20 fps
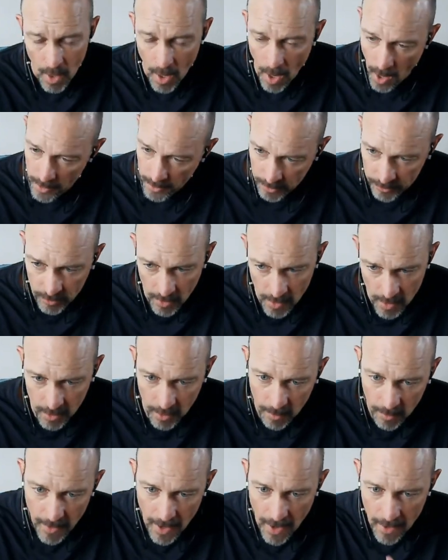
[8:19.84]
I could
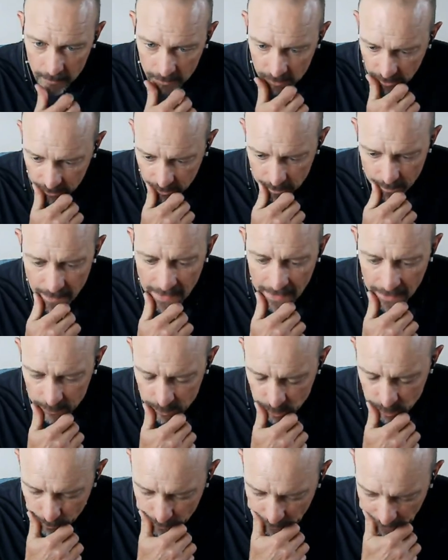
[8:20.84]
talk about just
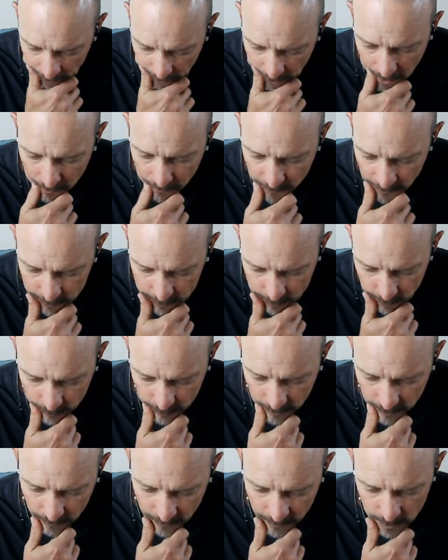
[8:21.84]
manageability
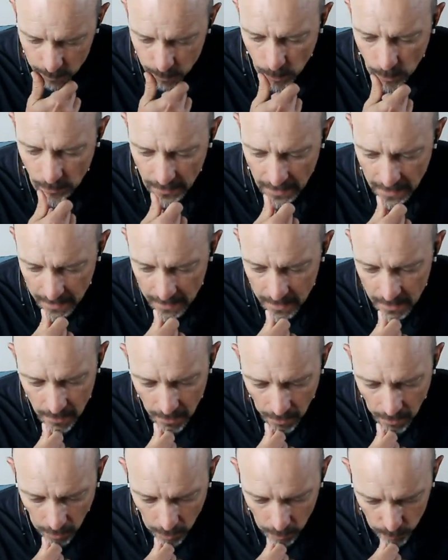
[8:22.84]
features in vPro that
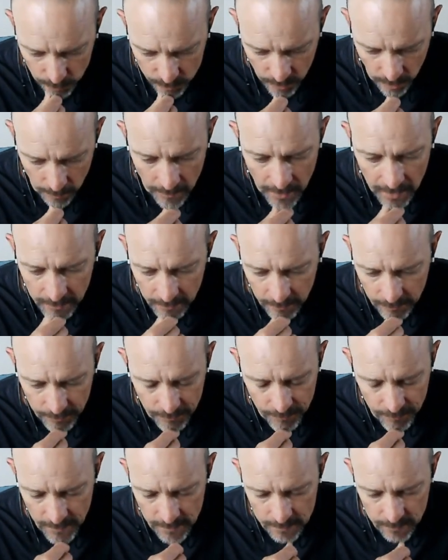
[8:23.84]
are
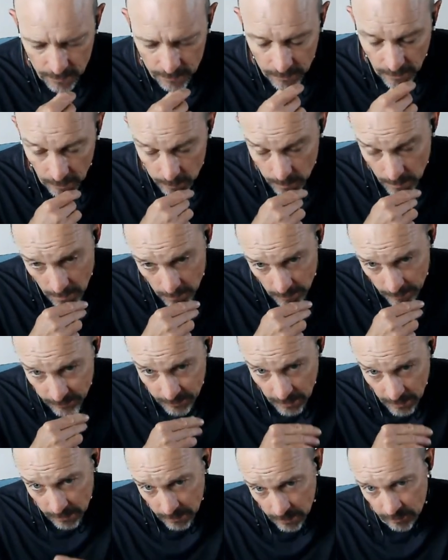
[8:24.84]
tremendous feature sets, but I'm going to
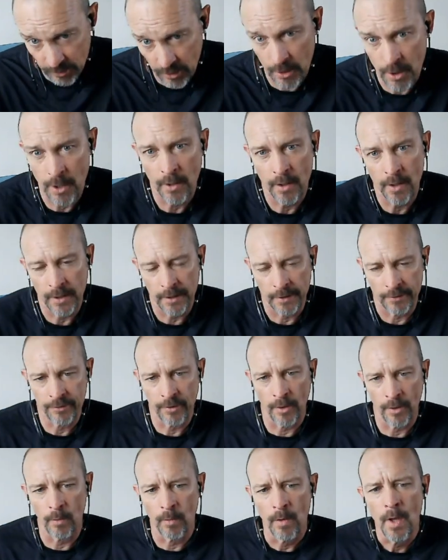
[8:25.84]
stick to security.
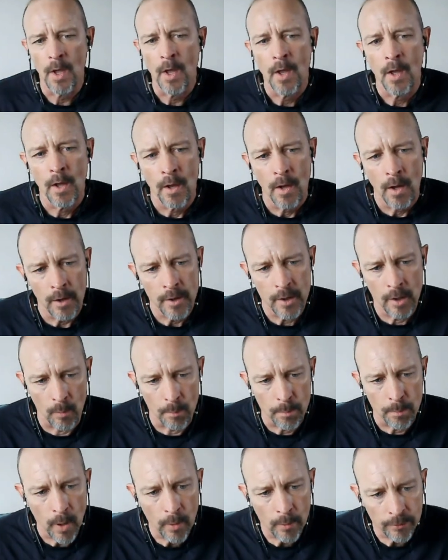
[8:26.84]
So,
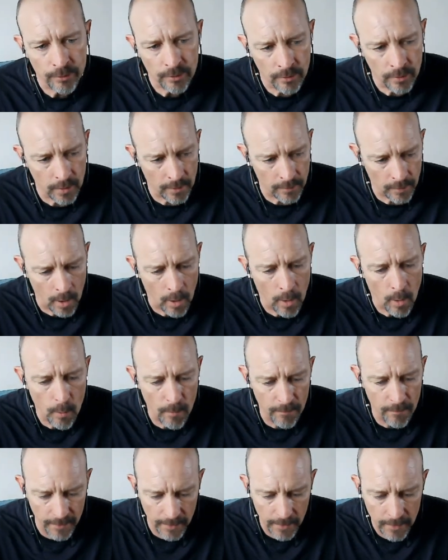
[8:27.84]
post
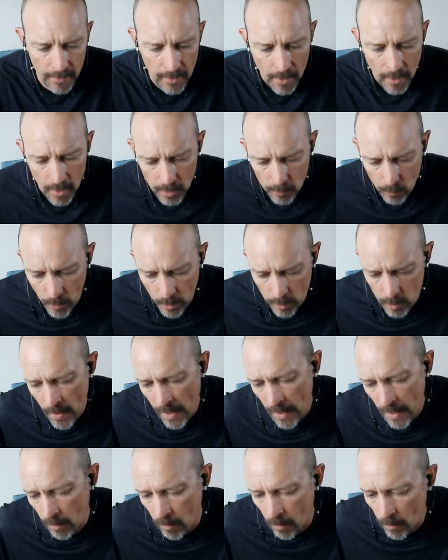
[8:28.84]
COVID, where you
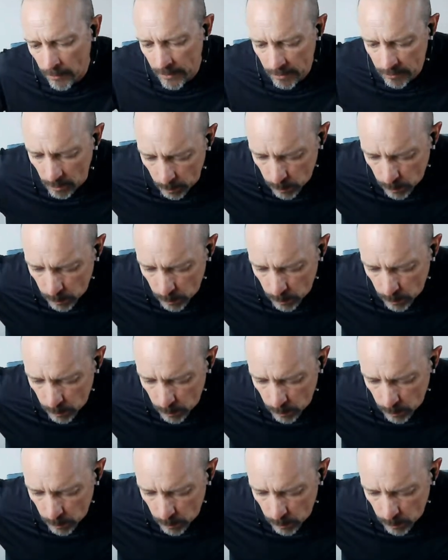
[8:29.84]
had all these